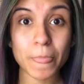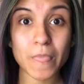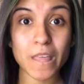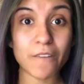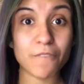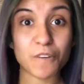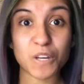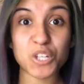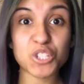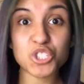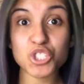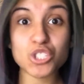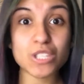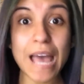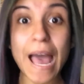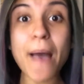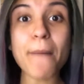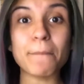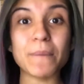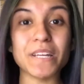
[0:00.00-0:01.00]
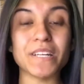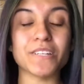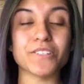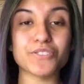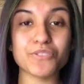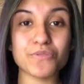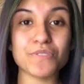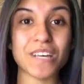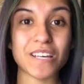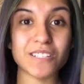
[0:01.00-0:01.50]
if it could just happen in
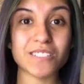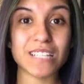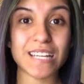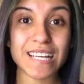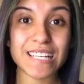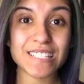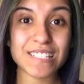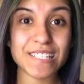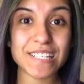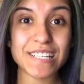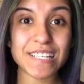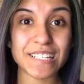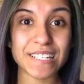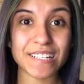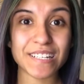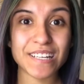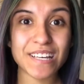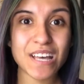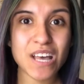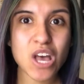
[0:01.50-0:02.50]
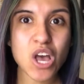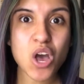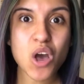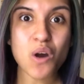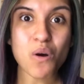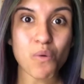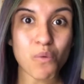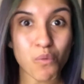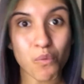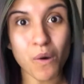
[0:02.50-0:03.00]
2018,
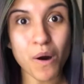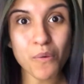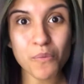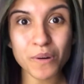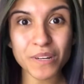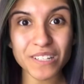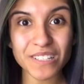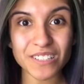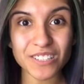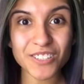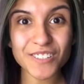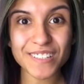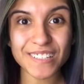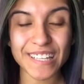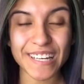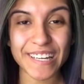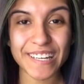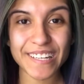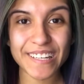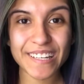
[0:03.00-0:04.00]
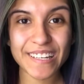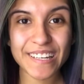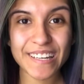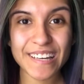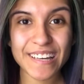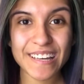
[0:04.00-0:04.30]
what would it look like?